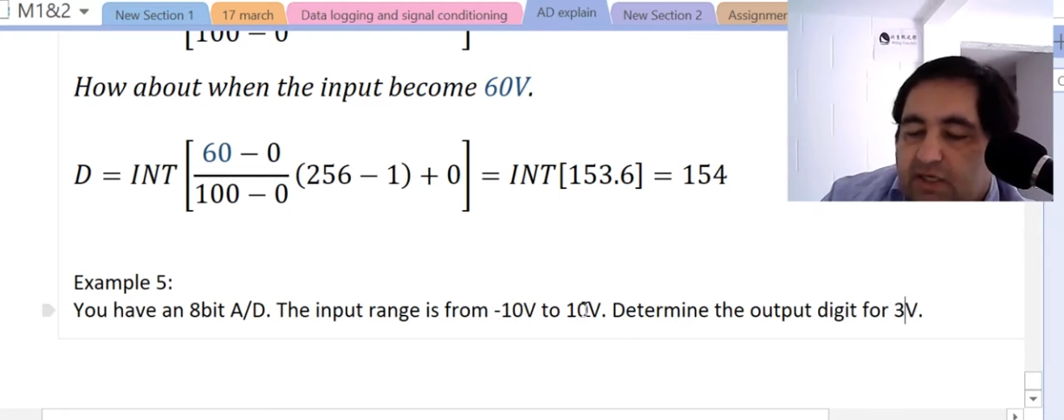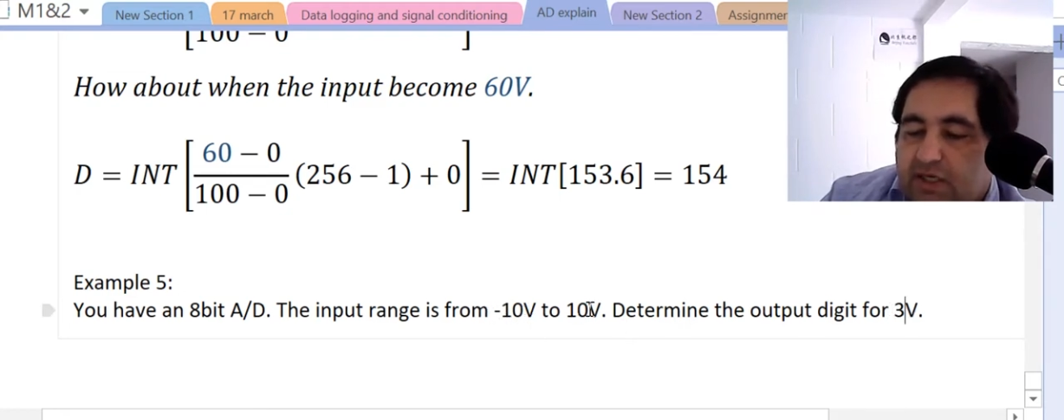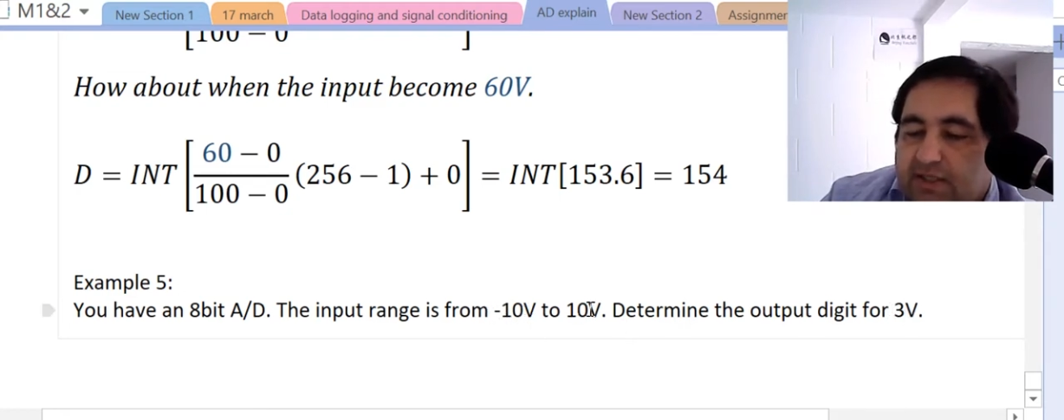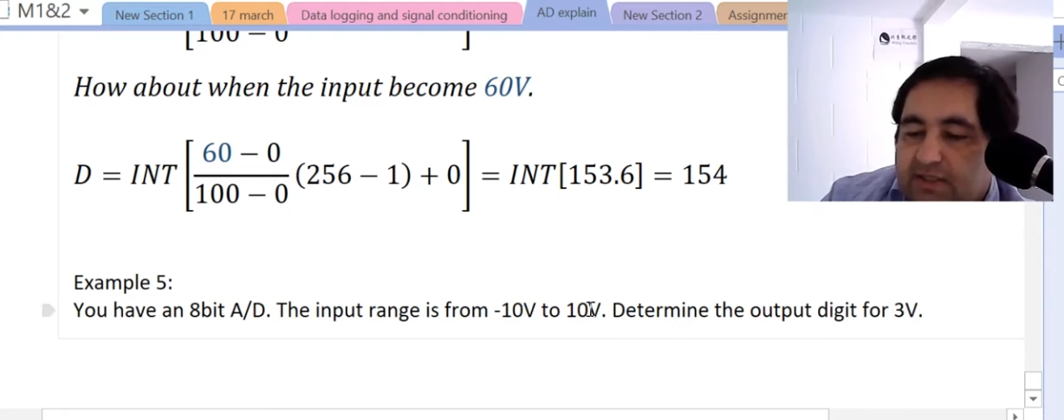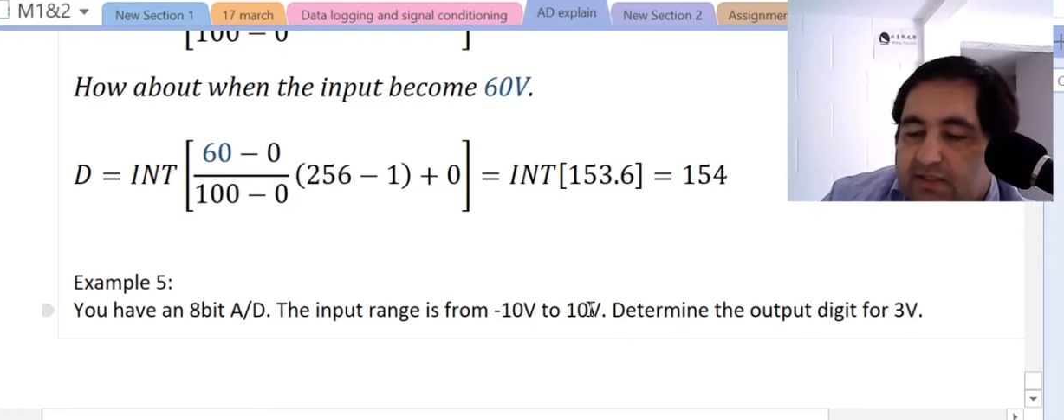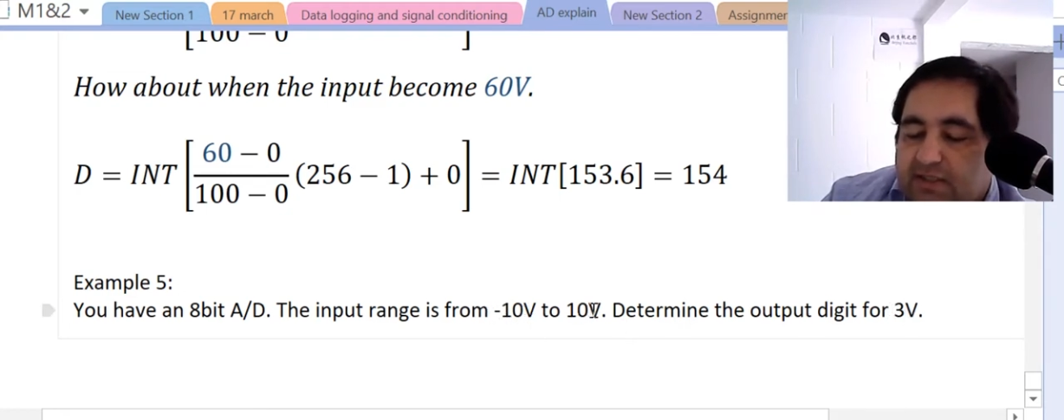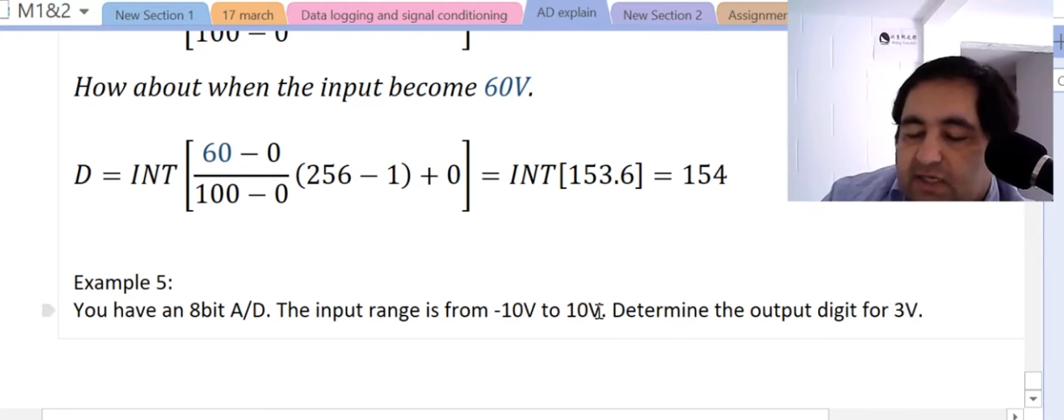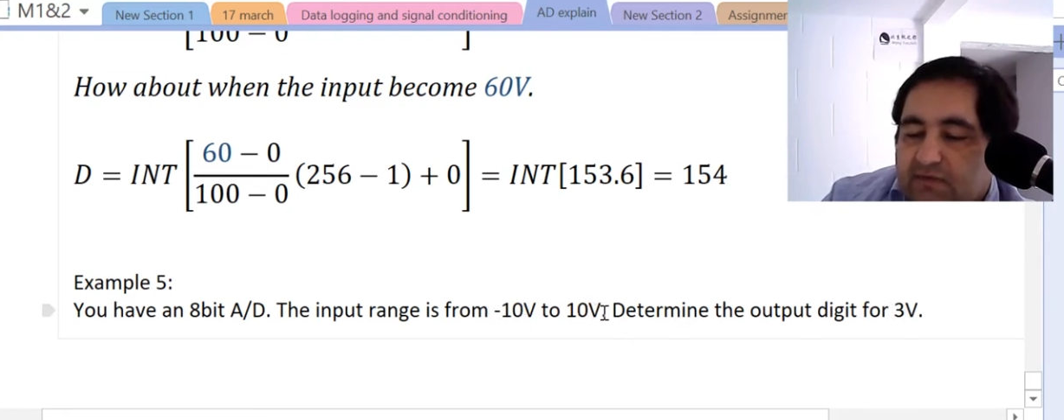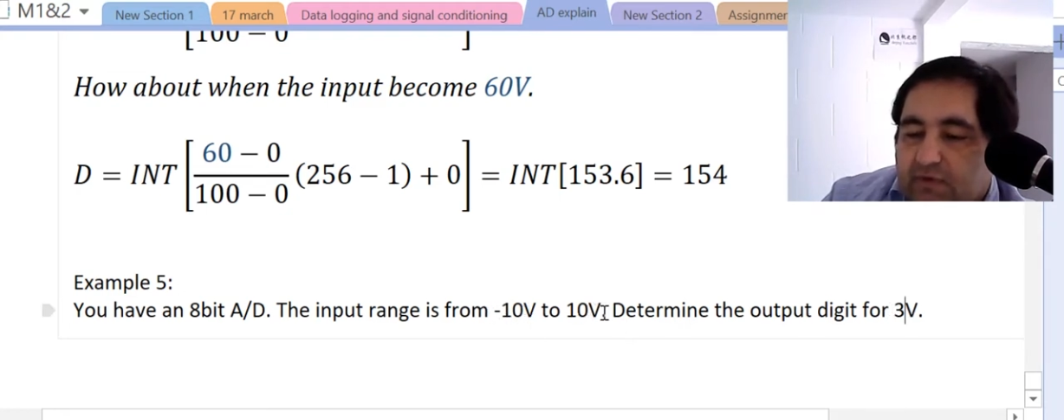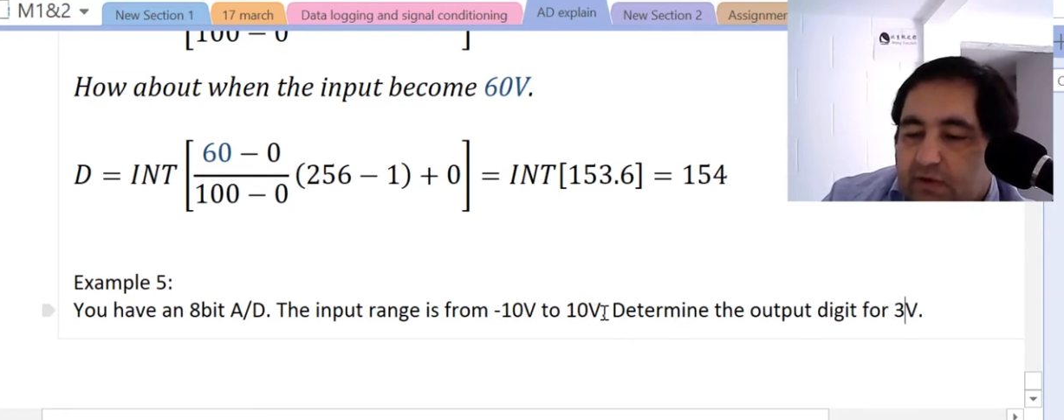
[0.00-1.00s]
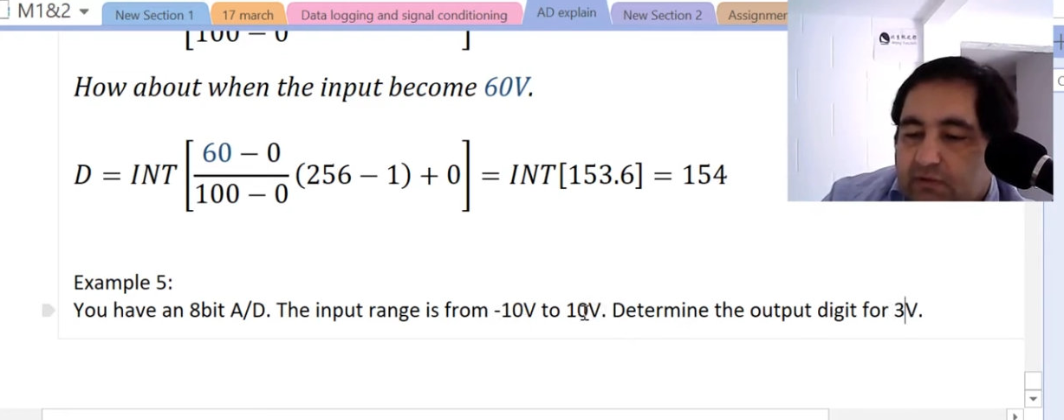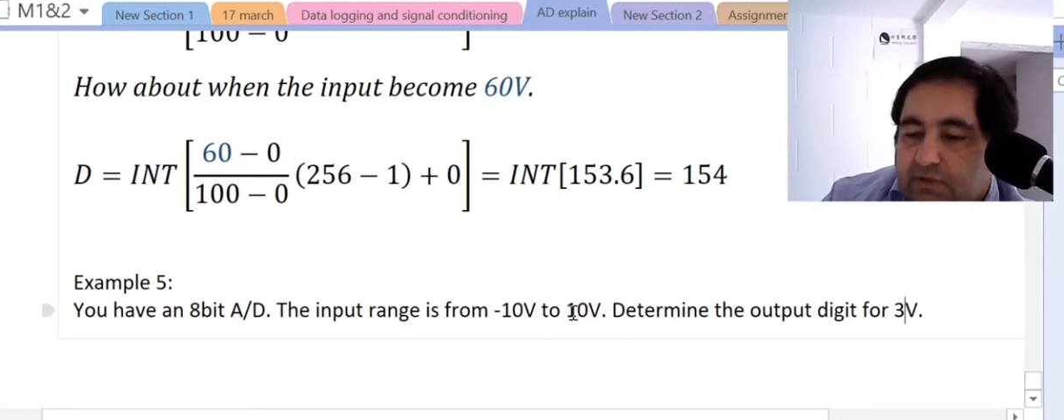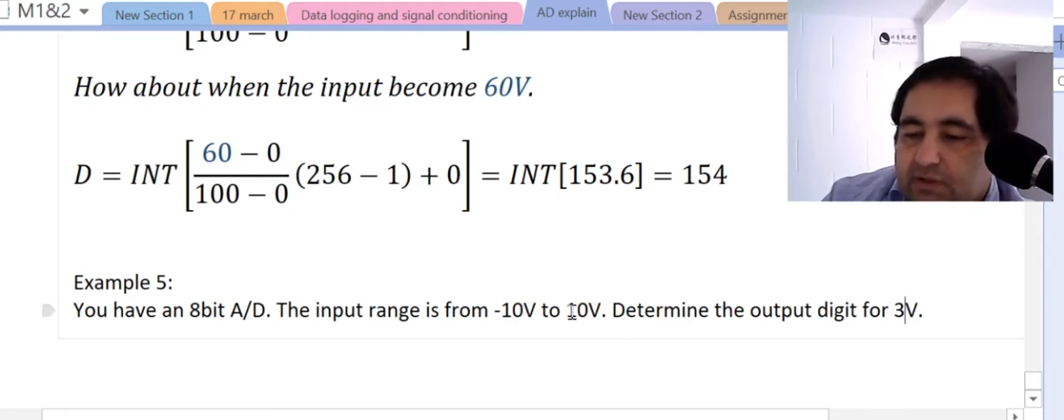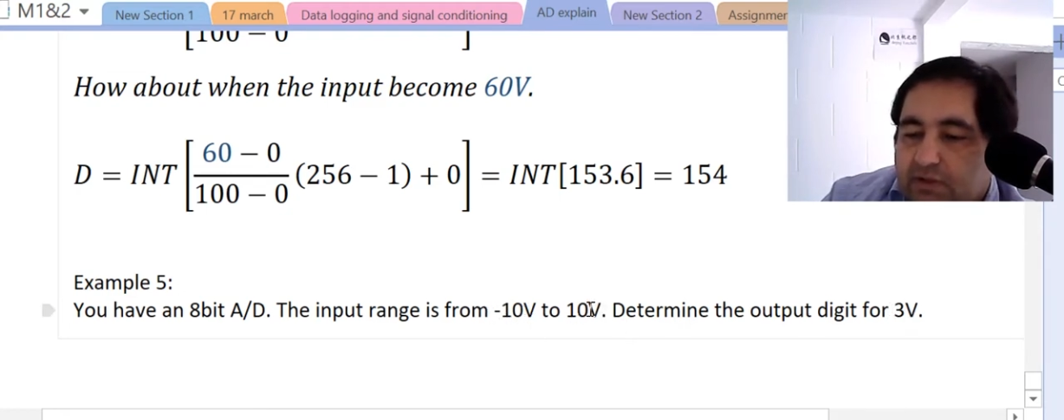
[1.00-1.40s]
and then 10 volt,